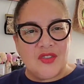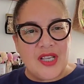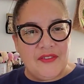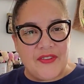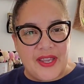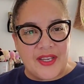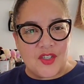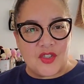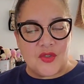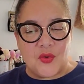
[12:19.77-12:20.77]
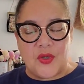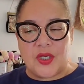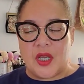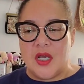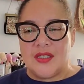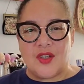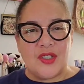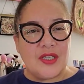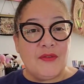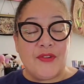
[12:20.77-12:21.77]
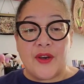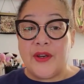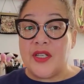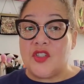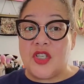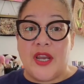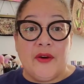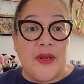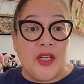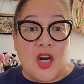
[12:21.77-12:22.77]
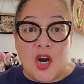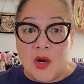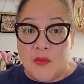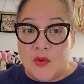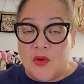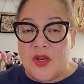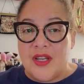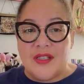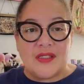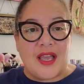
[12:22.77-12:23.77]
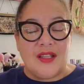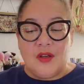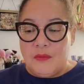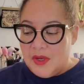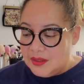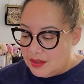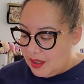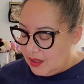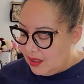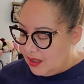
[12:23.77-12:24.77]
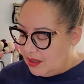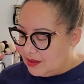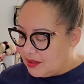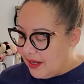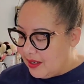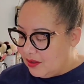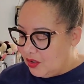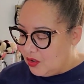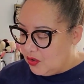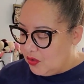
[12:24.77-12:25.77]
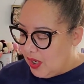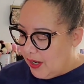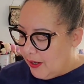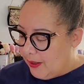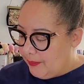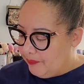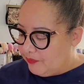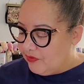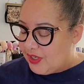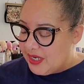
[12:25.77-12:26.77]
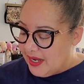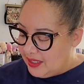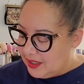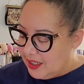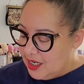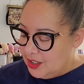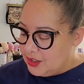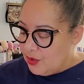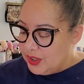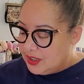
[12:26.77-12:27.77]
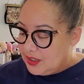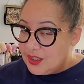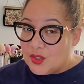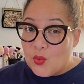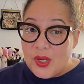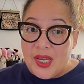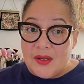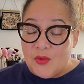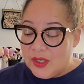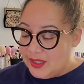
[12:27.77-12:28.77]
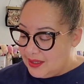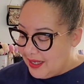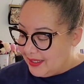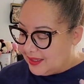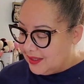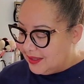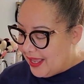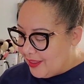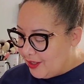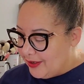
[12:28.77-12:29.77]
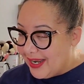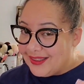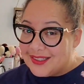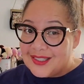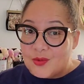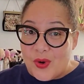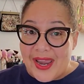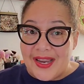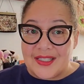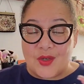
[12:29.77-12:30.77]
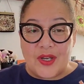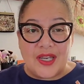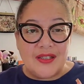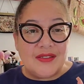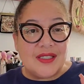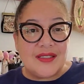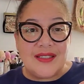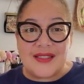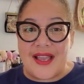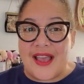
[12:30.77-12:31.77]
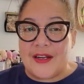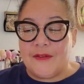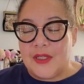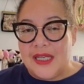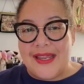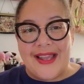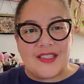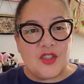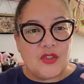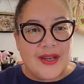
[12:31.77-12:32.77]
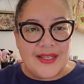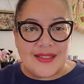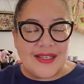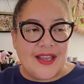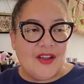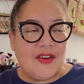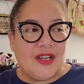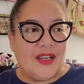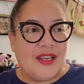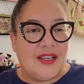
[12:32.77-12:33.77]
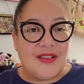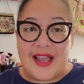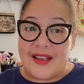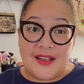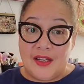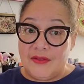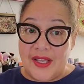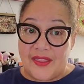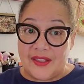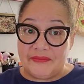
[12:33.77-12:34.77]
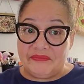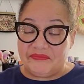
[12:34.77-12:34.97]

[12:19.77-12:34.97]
tough edge to it. So it's a very cherry caramel. It's got a little musk in it. It's got a little vanilla. So it's a sweet one. It's got the leather and the suede. So it gives it this kind of, as it dries down, I love leather.